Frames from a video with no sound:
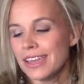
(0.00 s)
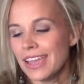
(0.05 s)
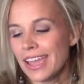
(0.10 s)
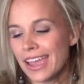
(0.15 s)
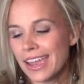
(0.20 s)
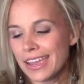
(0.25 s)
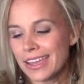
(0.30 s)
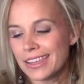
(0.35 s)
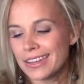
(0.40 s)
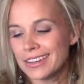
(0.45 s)

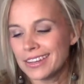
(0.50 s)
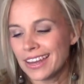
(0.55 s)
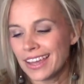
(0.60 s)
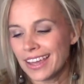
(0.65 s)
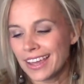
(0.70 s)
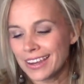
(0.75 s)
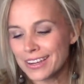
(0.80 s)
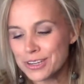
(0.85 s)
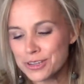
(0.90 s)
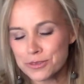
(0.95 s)
And
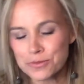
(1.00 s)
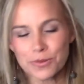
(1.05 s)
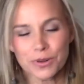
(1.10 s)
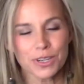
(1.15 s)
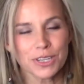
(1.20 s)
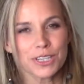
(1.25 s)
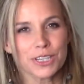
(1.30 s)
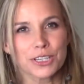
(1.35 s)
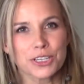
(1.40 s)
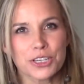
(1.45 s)
I just
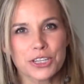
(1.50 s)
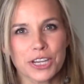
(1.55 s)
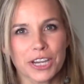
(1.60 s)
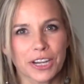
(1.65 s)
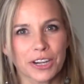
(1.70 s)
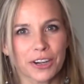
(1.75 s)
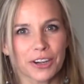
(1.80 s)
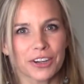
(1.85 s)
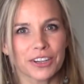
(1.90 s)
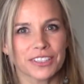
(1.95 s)
wanted to
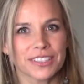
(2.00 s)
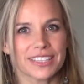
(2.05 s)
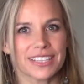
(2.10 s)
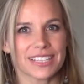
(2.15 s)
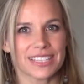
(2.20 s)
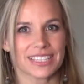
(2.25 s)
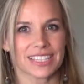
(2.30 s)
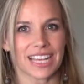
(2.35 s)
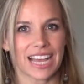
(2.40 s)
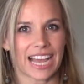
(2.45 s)
share
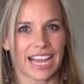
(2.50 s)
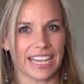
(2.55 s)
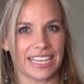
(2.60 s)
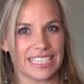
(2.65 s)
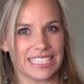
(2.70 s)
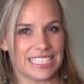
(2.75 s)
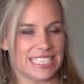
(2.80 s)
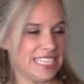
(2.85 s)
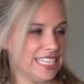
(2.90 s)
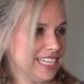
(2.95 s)
this
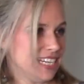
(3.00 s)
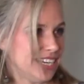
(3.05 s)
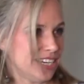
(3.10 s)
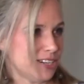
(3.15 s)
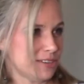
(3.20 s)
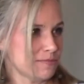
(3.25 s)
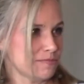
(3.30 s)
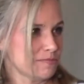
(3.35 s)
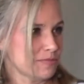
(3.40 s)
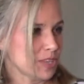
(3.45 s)

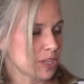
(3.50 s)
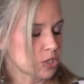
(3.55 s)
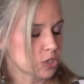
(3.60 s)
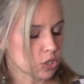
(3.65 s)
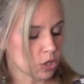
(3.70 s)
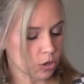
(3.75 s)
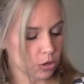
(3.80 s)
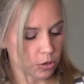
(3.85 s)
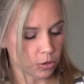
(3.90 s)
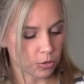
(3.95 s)
idea.
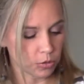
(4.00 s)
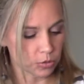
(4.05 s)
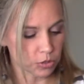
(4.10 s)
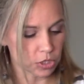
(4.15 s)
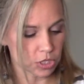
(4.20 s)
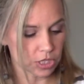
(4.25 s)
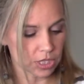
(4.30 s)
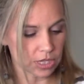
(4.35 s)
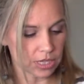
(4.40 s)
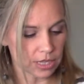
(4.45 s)
So,
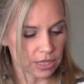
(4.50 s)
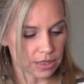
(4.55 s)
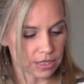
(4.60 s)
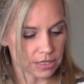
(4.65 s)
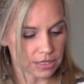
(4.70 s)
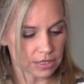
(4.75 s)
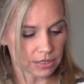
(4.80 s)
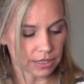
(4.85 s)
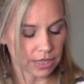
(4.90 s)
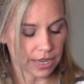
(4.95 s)
she,
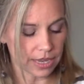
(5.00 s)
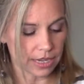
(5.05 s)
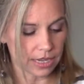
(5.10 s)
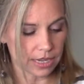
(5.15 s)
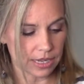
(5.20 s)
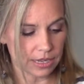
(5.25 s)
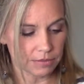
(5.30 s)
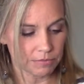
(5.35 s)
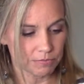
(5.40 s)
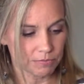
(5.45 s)
this
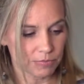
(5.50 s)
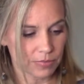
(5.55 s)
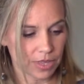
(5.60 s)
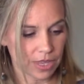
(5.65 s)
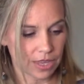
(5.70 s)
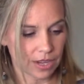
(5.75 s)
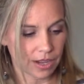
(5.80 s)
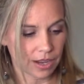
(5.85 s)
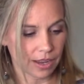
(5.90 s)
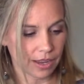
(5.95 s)
lady,
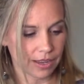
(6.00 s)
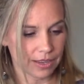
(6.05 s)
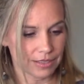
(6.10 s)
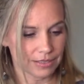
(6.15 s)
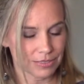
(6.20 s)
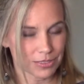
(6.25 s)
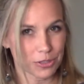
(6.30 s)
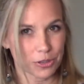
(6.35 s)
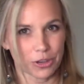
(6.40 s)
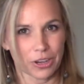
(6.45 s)
and I,
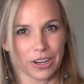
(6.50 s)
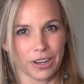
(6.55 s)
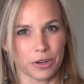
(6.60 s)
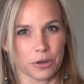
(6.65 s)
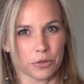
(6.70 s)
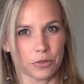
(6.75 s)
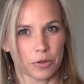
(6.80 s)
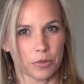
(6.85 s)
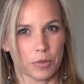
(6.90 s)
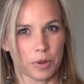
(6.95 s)
sorry, I
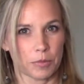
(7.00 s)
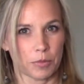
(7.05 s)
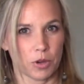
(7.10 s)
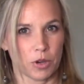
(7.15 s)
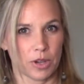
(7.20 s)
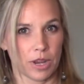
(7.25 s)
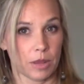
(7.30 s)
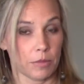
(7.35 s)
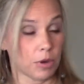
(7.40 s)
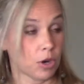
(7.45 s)
don't remember
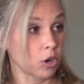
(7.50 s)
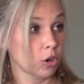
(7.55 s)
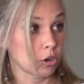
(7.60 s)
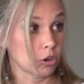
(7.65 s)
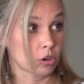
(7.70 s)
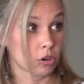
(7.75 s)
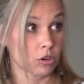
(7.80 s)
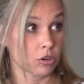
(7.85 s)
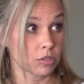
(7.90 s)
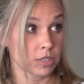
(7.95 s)
her name, I
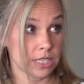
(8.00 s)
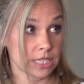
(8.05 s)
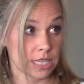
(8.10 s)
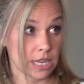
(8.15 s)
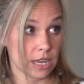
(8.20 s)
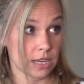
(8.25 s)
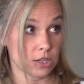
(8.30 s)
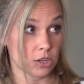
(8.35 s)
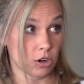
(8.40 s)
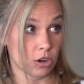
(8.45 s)
heard her on a
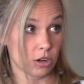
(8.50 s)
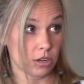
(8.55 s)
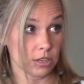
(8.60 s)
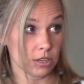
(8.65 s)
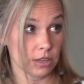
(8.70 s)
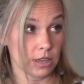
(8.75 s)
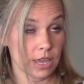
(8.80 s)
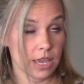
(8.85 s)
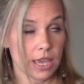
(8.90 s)
TED talk.